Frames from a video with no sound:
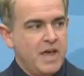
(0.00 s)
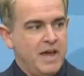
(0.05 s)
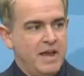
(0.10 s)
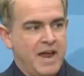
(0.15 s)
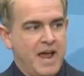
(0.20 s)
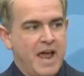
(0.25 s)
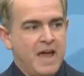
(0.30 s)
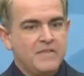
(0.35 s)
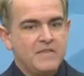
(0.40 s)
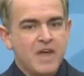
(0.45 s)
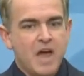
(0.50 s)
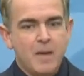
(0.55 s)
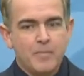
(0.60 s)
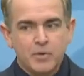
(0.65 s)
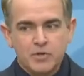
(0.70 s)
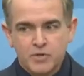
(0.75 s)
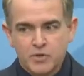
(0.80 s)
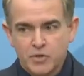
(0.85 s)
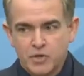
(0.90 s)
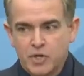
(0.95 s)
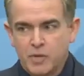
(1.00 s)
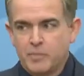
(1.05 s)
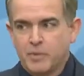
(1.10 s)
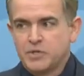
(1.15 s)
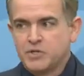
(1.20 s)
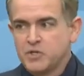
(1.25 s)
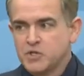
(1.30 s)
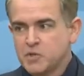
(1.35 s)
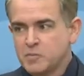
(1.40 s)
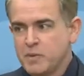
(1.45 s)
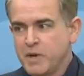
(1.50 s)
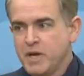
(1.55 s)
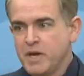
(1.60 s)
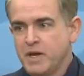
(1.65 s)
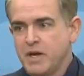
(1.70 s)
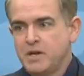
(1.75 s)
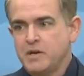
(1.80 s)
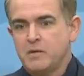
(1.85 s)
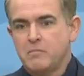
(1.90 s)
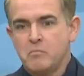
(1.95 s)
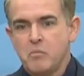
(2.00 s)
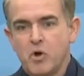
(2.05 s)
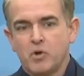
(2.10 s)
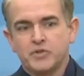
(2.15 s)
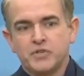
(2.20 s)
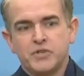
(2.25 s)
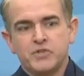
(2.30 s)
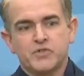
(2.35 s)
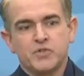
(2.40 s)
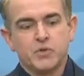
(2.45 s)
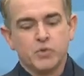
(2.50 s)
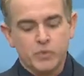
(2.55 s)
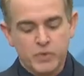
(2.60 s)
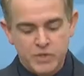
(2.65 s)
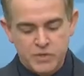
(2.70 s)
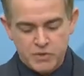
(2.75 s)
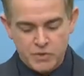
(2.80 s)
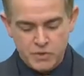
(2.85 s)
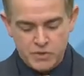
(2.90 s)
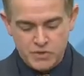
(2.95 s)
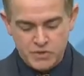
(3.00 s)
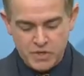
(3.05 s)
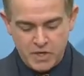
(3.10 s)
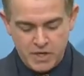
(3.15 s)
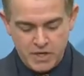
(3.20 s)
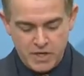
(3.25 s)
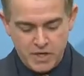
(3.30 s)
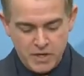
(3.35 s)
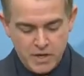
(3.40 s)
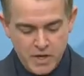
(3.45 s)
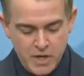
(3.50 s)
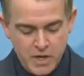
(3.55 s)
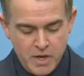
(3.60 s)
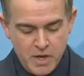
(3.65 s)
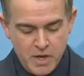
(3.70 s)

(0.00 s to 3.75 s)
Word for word: And I had the opportunity to participate in a multi zoo research study